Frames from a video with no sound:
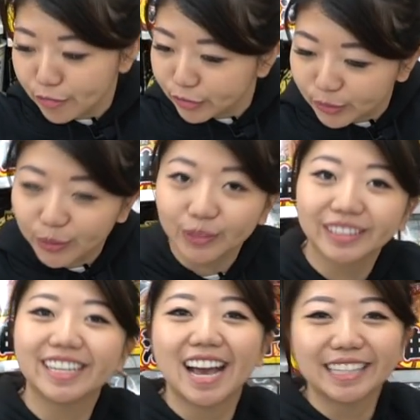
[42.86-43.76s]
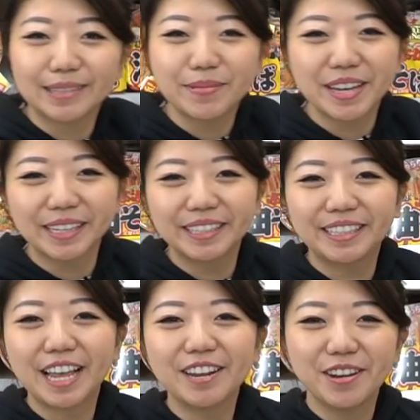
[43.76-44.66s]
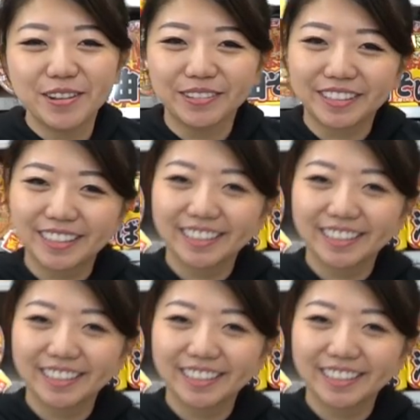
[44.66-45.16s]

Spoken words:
Noodles, yes, because send nudes.